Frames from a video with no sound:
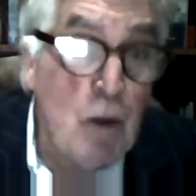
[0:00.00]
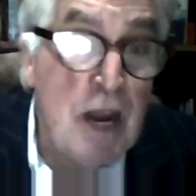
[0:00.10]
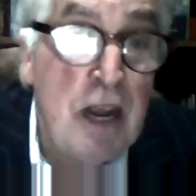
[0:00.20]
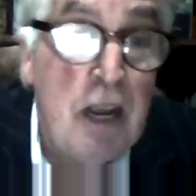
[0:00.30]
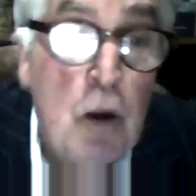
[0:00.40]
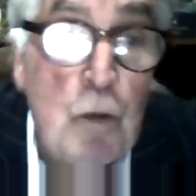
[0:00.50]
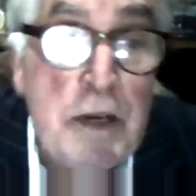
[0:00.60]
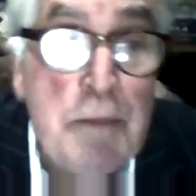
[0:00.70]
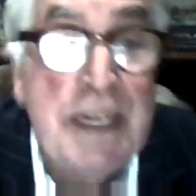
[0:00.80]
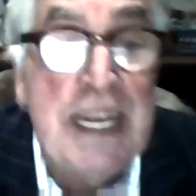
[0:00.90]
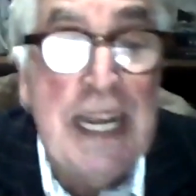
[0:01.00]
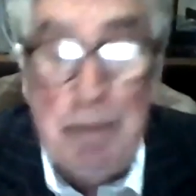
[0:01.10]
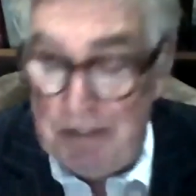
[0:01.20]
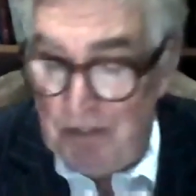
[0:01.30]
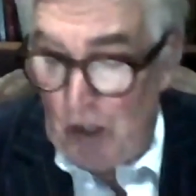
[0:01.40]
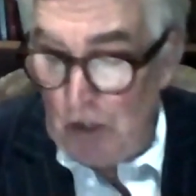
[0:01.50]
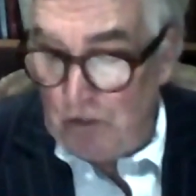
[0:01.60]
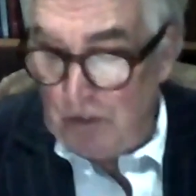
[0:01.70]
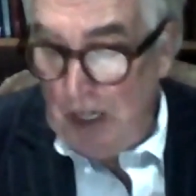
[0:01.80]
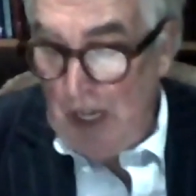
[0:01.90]
where we became
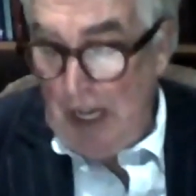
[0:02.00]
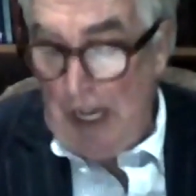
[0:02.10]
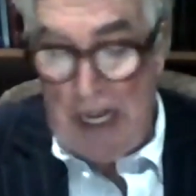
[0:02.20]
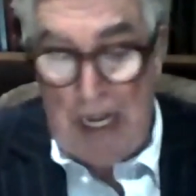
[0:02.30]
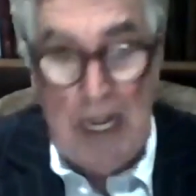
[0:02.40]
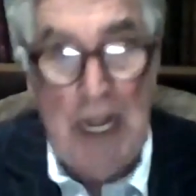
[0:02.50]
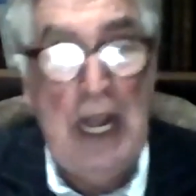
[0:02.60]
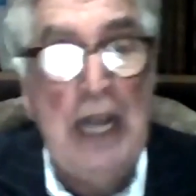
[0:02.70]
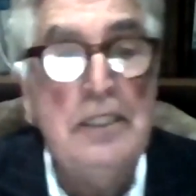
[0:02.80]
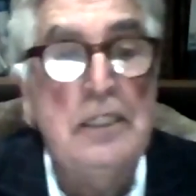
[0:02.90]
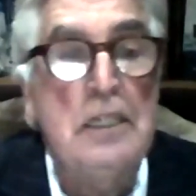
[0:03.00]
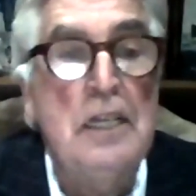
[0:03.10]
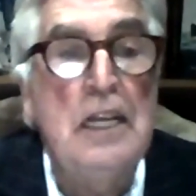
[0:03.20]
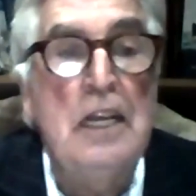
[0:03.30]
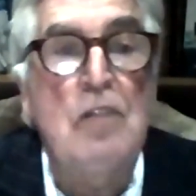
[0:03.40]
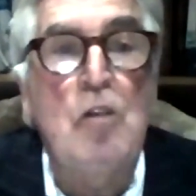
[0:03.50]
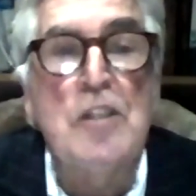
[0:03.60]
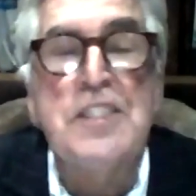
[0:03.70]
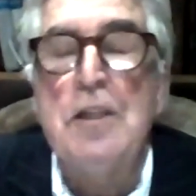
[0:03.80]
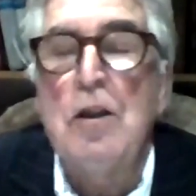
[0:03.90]
involved. And of
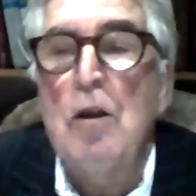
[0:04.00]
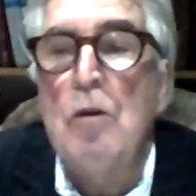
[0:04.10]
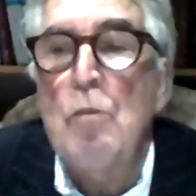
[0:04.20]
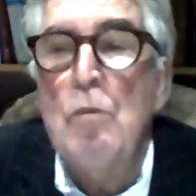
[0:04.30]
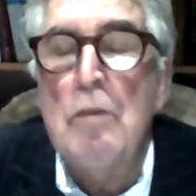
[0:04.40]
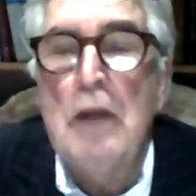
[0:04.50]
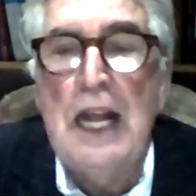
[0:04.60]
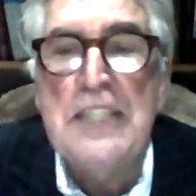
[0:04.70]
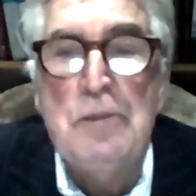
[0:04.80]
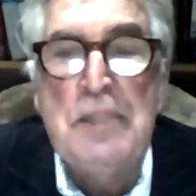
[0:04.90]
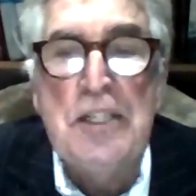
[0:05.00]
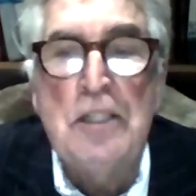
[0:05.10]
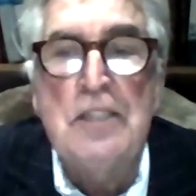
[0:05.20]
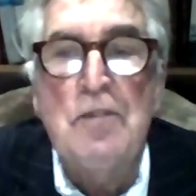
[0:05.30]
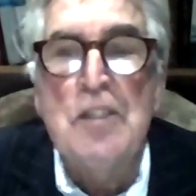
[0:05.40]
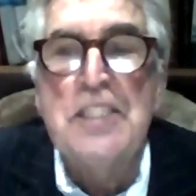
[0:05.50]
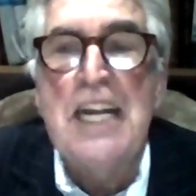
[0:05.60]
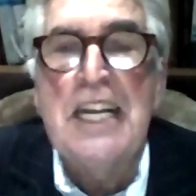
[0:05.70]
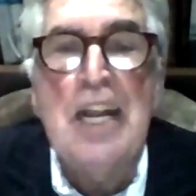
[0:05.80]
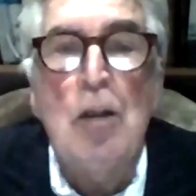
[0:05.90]
course, as a result of those
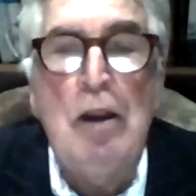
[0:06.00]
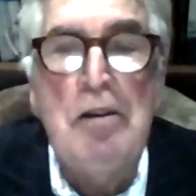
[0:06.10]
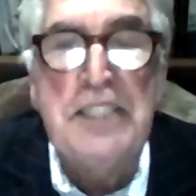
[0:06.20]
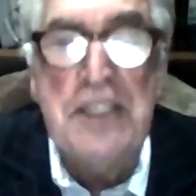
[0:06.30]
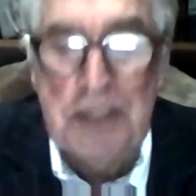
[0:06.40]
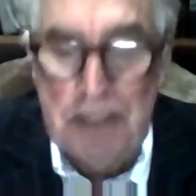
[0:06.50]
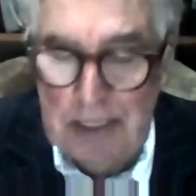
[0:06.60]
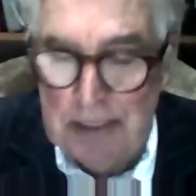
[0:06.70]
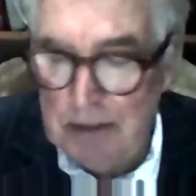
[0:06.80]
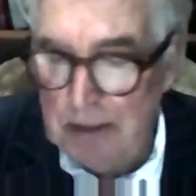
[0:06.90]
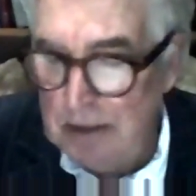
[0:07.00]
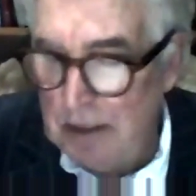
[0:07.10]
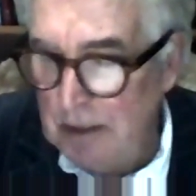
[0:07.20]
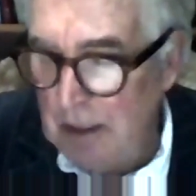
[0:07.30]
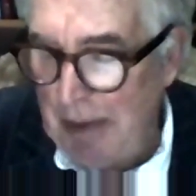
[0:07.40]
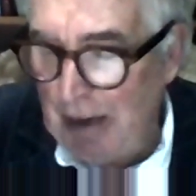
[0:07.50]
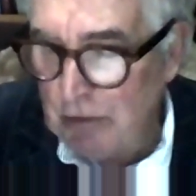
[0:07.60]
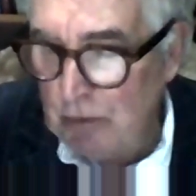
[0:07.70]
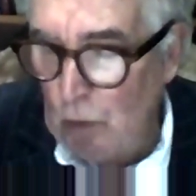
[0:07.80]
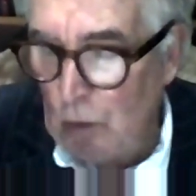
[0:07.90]
early inquiries
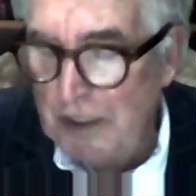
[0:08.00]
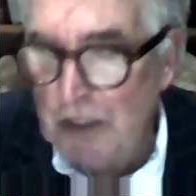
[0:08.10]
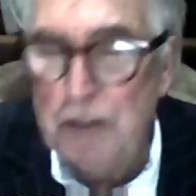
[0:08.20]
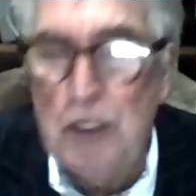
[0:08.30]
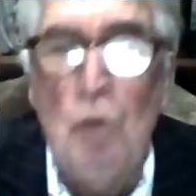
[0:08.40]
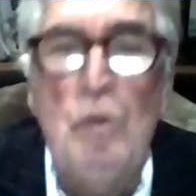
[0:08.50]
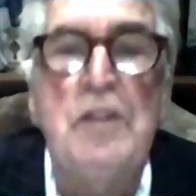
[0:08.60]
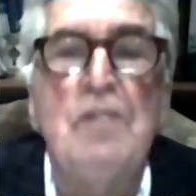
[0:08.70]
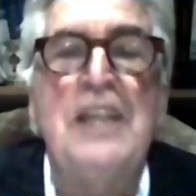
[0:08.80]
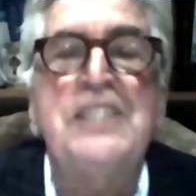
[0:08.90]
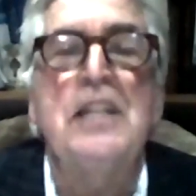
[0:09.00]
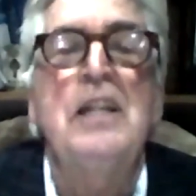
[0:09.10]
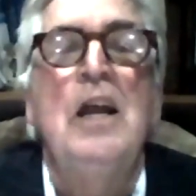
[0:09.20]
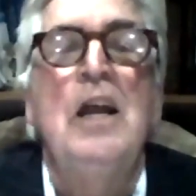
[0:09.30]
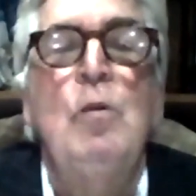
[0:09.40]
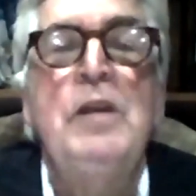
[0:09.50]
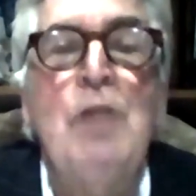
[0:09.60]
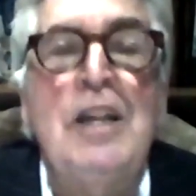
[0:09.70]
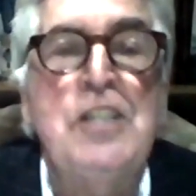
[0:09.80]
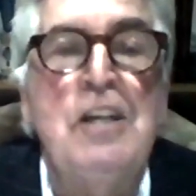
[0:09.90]
about what we could do with the vessel, we
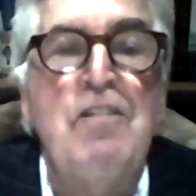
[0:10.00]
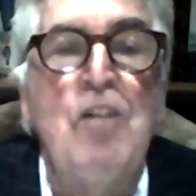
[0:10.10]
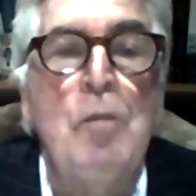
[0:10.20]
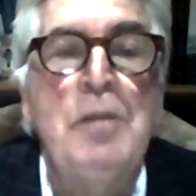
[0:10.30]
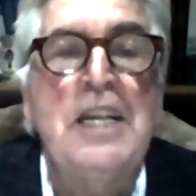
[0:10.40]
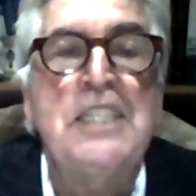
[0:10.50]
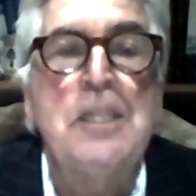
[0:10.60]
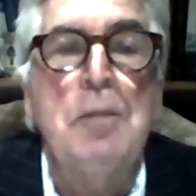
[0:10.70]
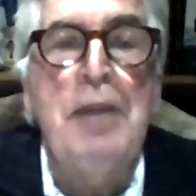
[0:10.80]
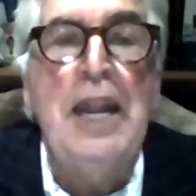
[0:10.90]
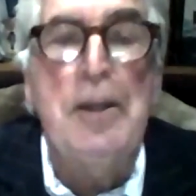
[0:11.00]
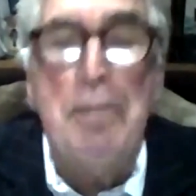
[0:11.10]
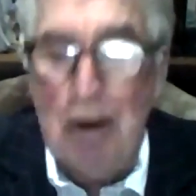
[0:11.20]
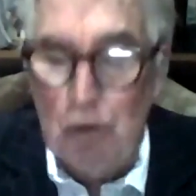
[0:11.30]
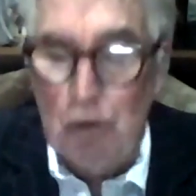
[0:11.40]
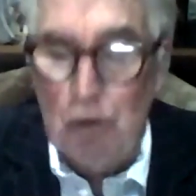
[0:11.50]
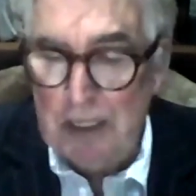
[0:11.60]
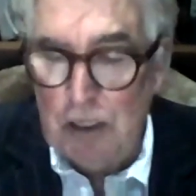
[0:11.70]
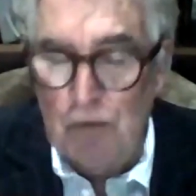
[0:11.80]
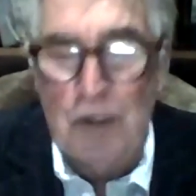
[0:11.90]
gradually formulated a plan about
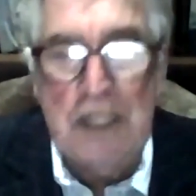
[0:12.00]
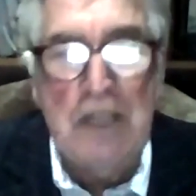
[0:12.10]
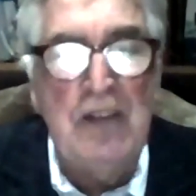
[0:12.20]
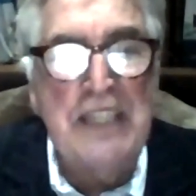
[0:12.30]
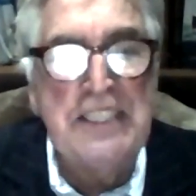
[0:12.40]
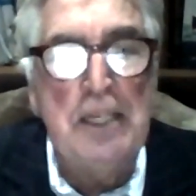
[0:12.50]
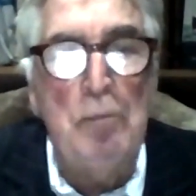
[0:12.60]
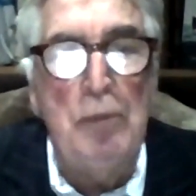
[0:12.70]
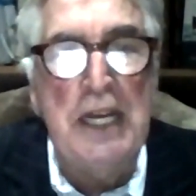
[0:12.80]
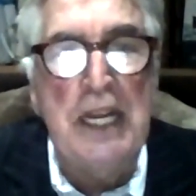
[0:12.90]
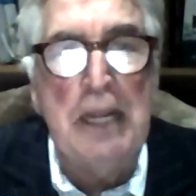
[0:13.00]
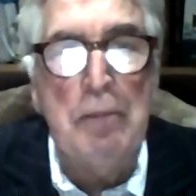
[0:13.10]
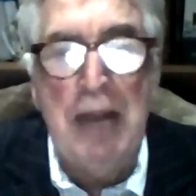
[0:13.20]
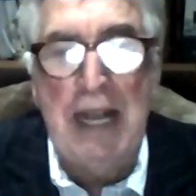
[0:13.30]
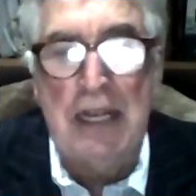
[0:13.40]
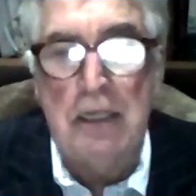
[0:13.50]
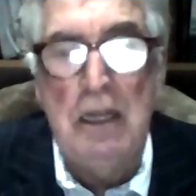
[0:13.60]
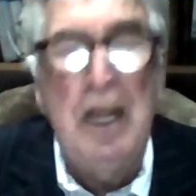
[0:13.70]
recovering the vessel and bringing it back.